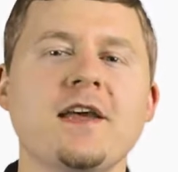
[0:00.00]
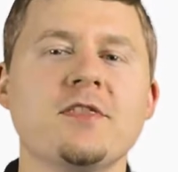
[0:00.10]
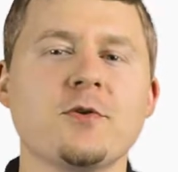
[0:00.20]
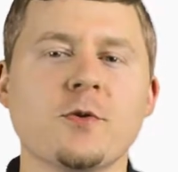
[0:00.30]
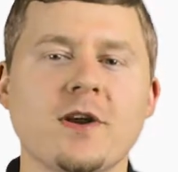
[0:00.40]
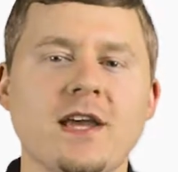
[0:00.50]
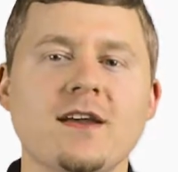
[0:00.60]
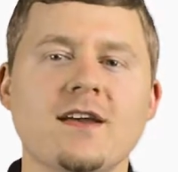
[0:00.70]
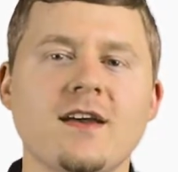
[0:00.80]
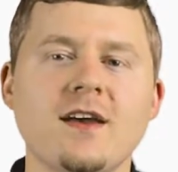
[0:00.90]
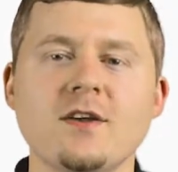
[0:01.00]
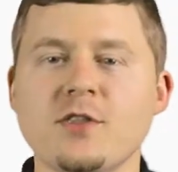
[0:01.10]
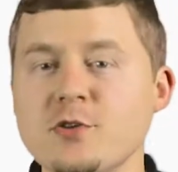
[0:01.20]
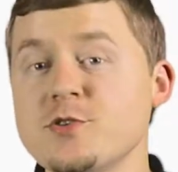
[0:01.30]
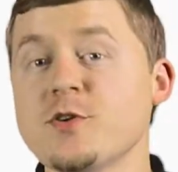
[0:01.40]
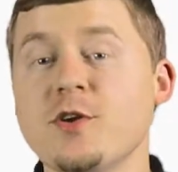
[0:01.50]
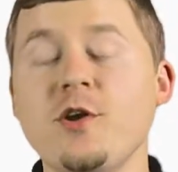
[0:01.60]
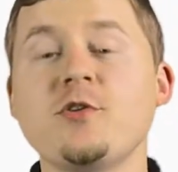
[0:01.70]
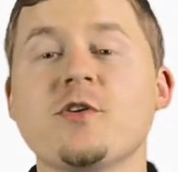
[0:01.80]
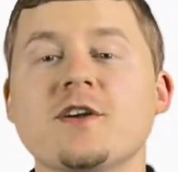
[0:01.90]
Authority. Those who are new
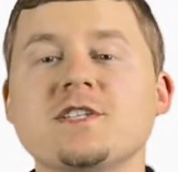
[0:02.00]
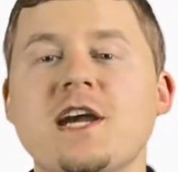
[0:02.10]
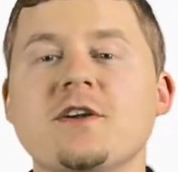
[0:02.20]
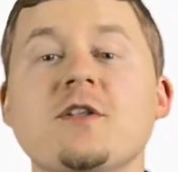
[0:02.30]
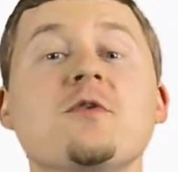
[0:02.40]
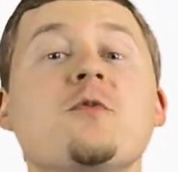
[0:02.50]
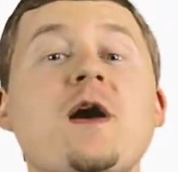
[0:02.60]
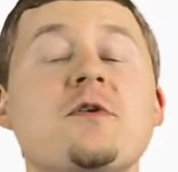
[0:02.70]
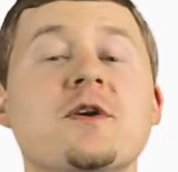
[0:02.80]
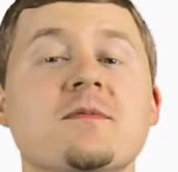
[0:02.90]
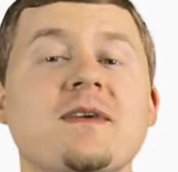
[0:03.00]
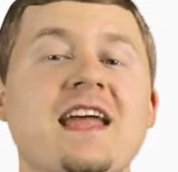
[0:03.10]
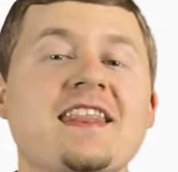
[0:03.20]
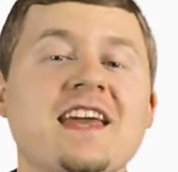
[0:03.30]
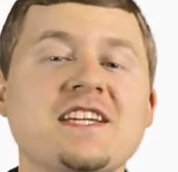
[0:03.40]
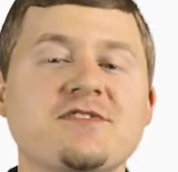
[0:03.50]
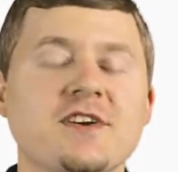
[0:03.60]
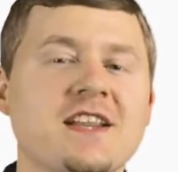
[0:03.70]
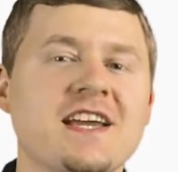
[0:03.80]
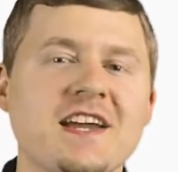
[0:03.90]
to our channel, welcome and thanks for
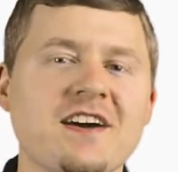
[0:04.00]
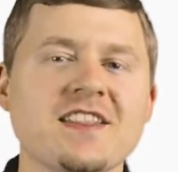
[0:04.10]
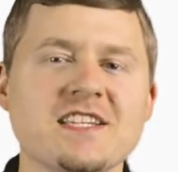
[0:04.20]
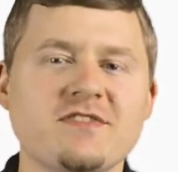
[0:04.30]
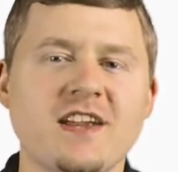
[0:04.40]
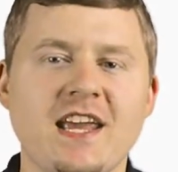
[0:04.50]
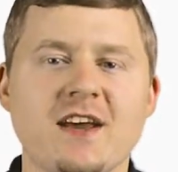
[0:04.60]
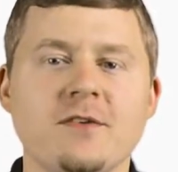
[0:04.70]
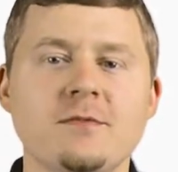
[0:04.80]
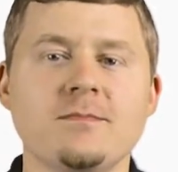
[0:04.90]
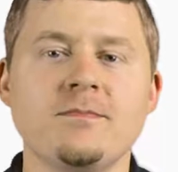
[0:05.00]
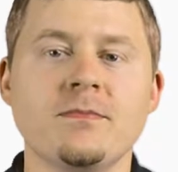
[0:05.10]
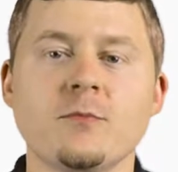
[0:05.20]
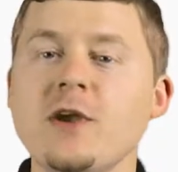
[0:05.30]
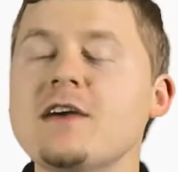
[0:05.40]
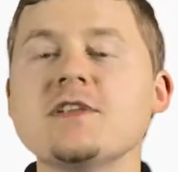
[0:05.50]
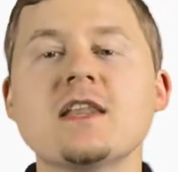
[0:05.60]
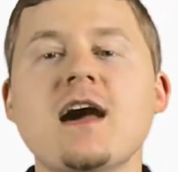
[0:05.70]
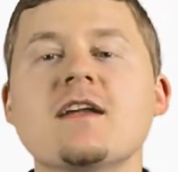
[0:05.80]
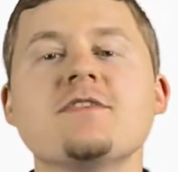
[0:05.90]
clicking on this video. We have a
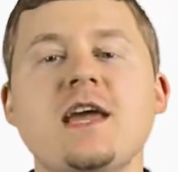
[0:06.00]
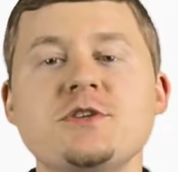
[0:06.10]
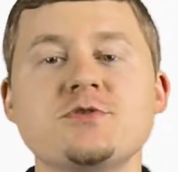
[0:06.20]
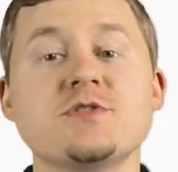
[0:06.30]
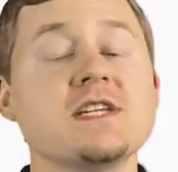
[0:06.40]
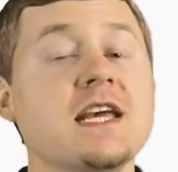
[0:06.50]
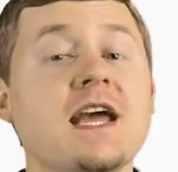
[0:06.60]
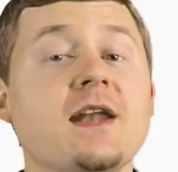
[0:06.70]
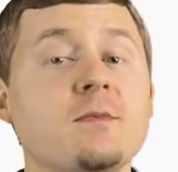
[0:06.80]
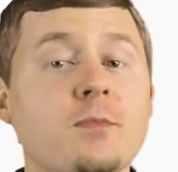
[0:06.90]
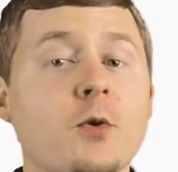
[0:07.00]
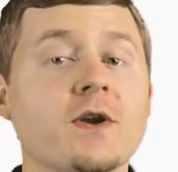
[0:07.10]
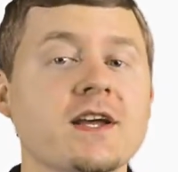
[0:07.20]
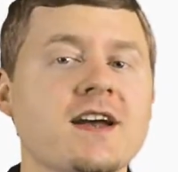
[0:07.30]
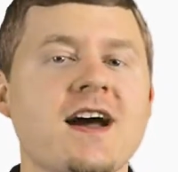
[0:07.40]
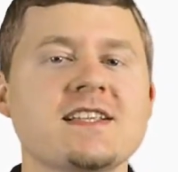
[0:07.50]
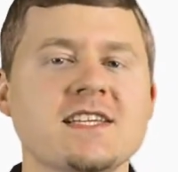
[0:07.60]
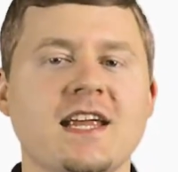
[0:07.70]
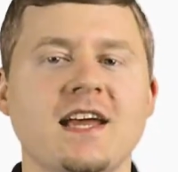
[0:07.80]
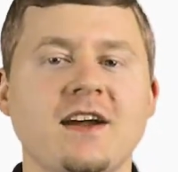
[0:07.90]
lot of interesting and important
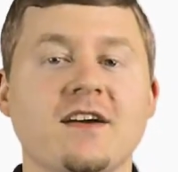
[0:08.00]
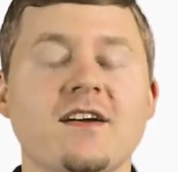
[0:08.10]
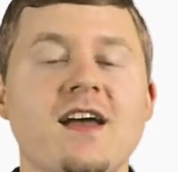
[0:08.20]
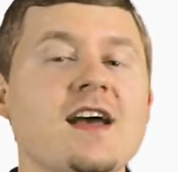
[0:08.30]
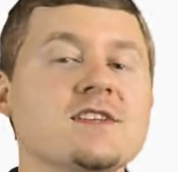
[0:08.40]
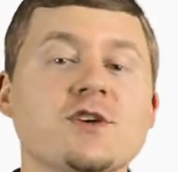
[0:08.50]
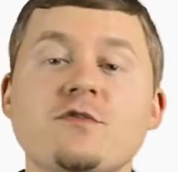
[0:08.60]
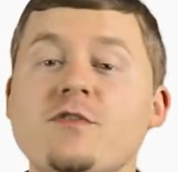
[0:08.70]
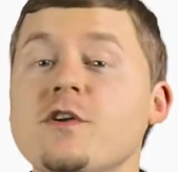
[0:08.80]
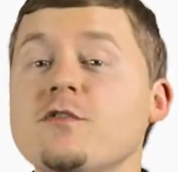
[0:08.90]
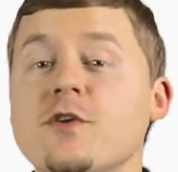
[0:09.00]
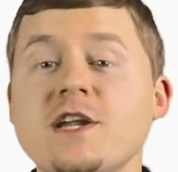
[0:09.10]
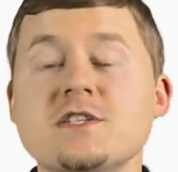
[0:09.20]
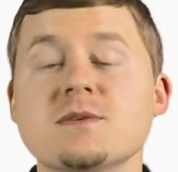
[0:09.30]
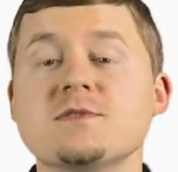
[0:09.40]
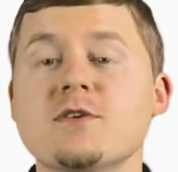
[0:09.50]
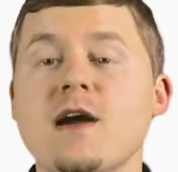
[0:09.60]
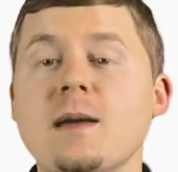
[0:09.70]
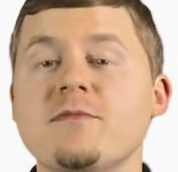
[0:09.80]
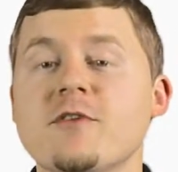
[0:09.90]
content here, so feel free to
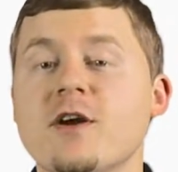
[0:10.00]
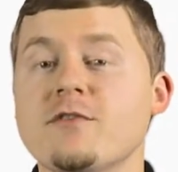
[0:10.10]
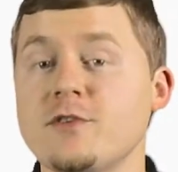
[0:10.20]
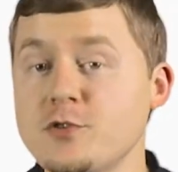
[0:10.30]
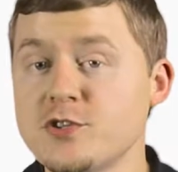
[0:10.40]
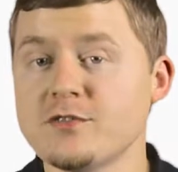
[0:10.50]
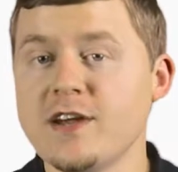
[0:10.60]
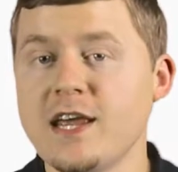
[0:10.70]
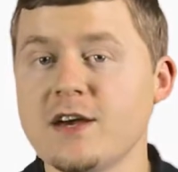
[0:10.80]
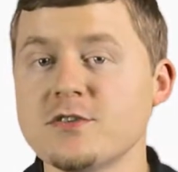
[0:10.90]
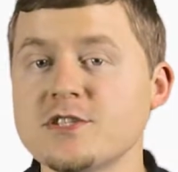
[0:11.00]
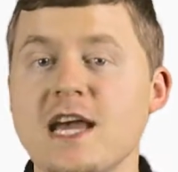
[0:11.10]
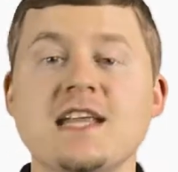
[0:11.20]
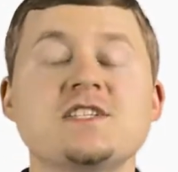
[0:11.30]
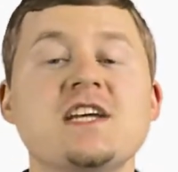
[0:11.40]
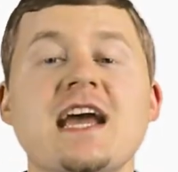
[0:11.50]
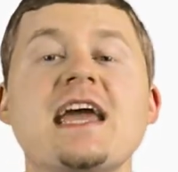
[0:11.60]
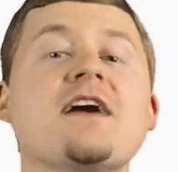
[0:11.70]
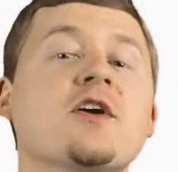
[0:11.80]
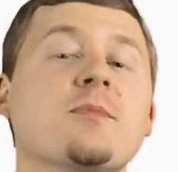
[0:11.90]
subscribe for our future videos and check
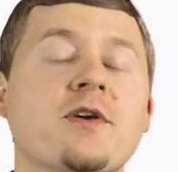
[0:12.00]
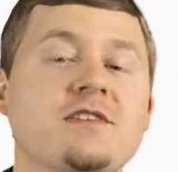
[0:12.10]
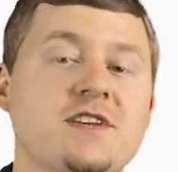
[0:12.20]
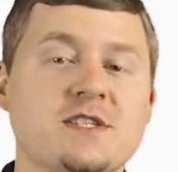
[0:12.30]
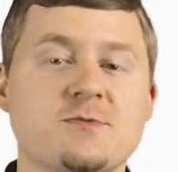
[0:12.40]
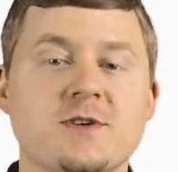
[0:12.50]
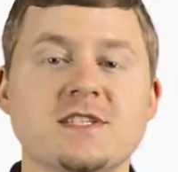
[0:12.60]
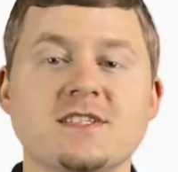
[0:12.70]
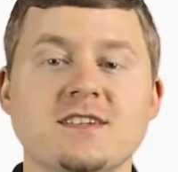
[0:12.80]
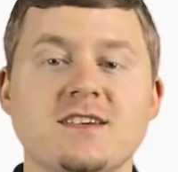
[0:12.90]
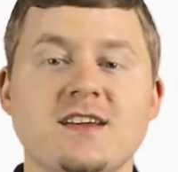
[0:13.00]
out our previous ones.